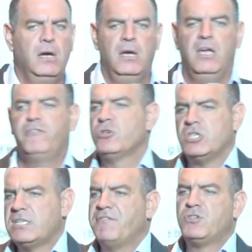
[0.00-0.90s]
if you
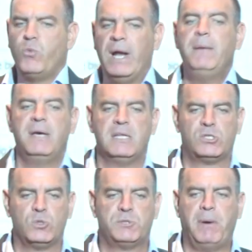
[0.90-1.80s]
just have 20 minutes
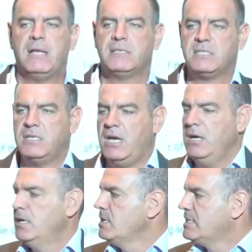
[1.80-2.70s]
to spend,
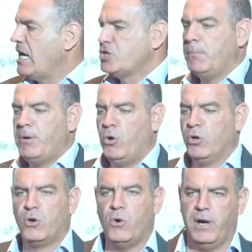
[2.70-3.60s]
see Sacha
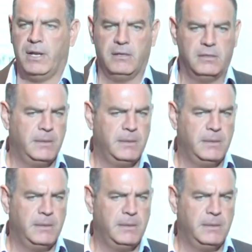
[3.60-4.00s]
Baron Cohen,